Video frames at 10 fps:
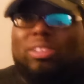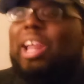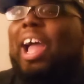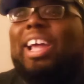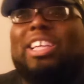
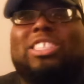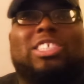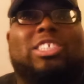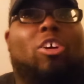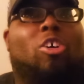That is
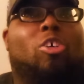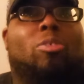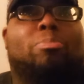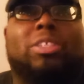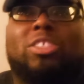
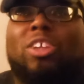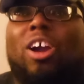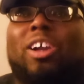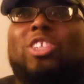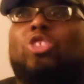so
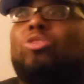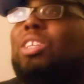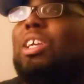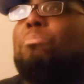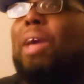bizarre that you
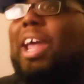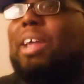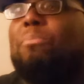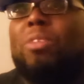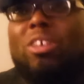can get
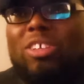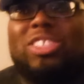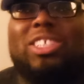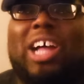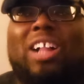paid
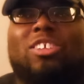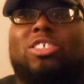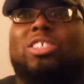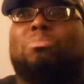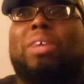millions of
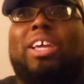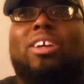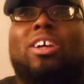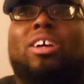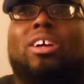dollars to make
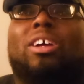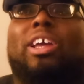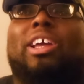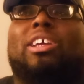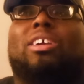
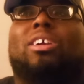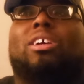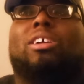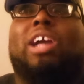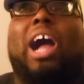
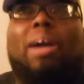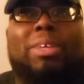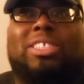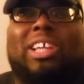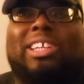
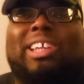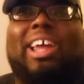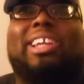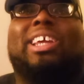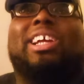comments like
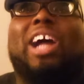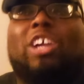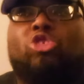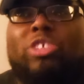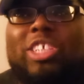that and then
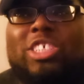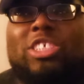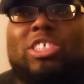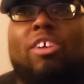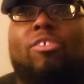contradict
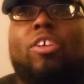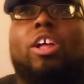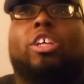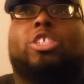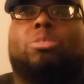yourself,
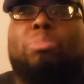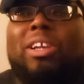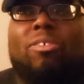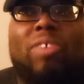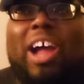
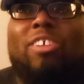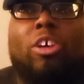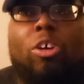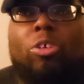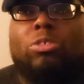spin around
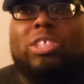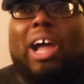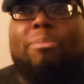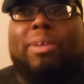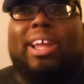the whole
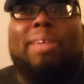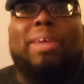topic,